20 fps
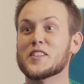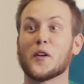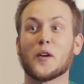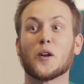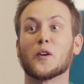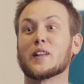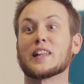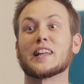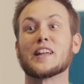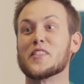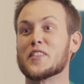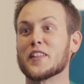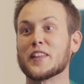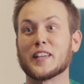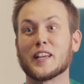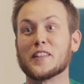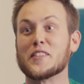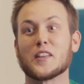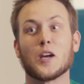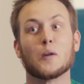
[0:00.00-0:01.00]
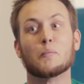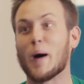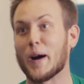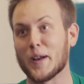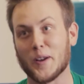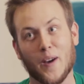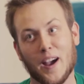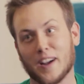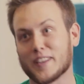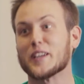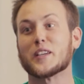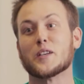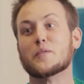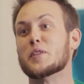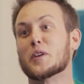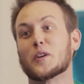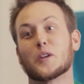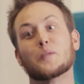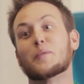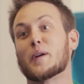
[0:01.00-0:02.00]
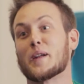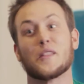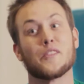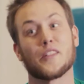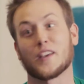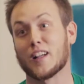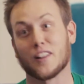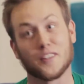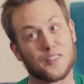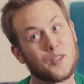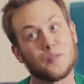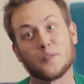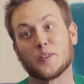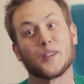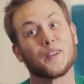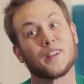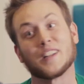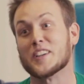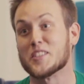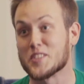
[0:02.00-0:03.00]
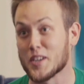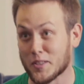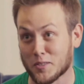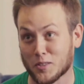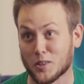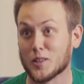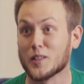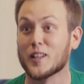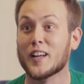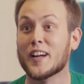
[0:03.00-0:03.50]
not only in the biohacking community, but in the health community in general,